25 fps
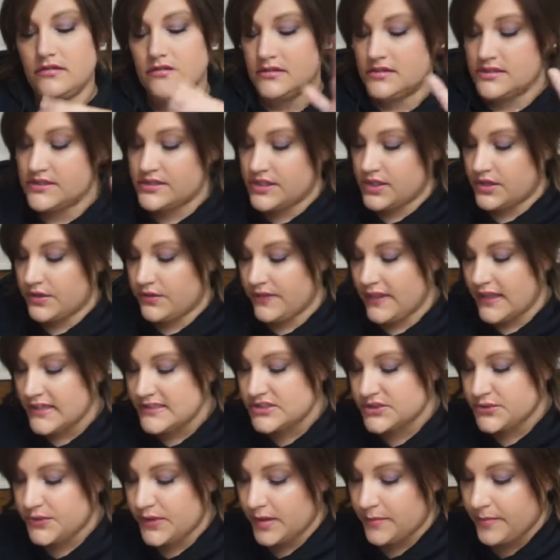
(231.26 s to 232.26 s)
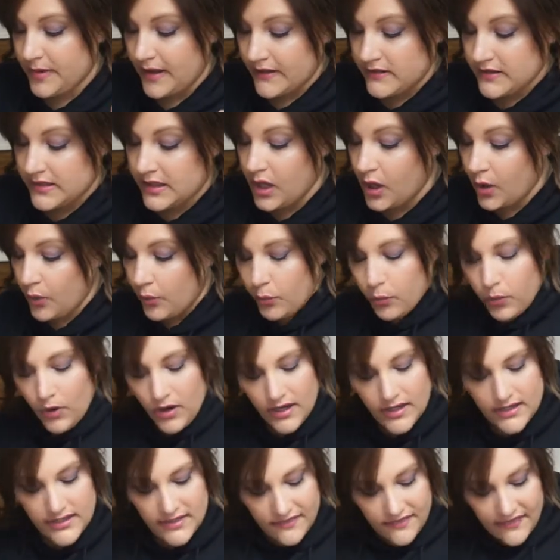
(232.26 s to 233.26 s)
So that's a great palette.
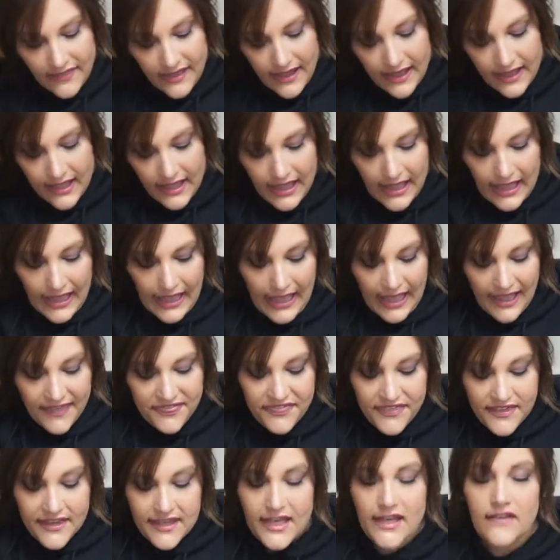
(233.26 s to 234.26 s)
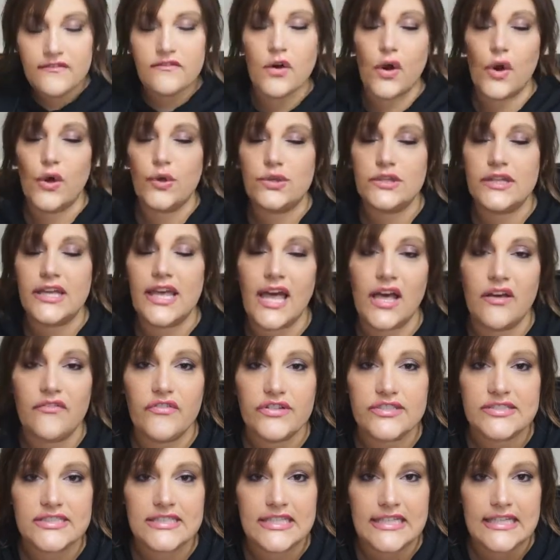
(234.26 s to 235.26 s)
One that I think I've only
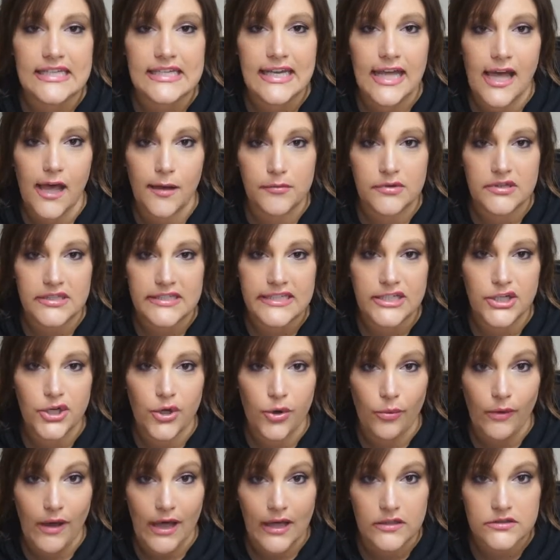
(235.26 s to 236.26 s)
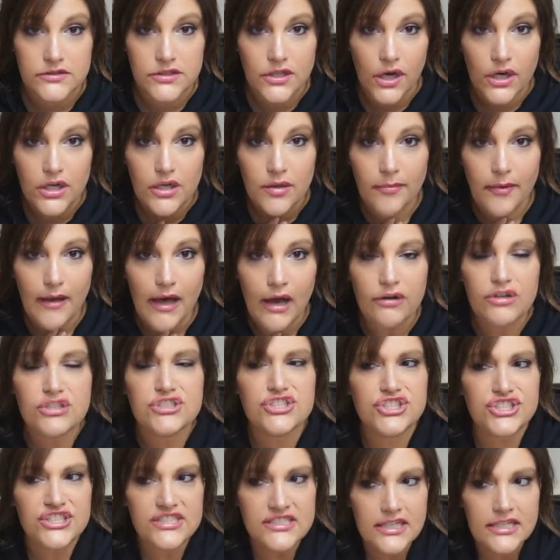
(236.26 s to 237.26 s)
ever seen Emily Noel talk about,
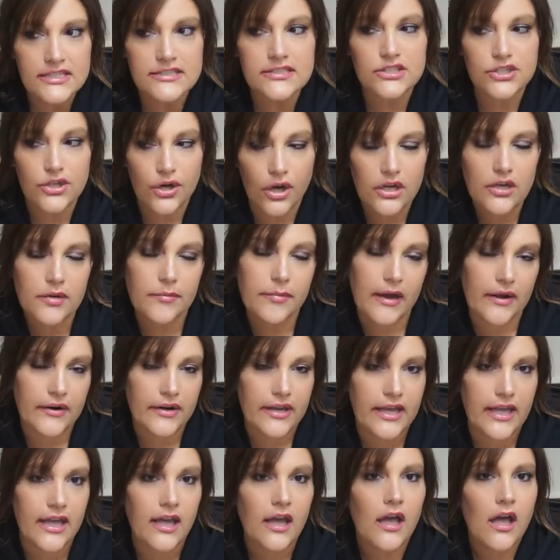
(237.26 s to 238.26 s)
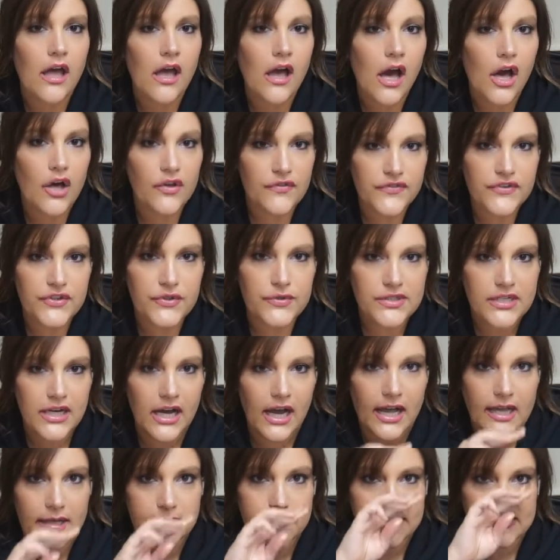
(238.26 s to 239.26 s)
and she does talk about it a few
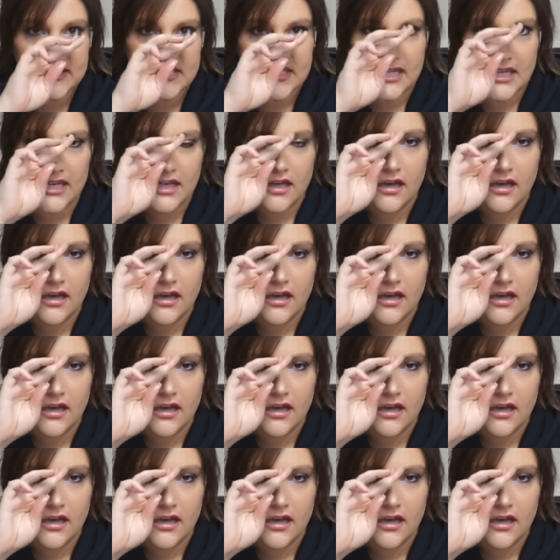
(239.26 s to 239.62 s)
times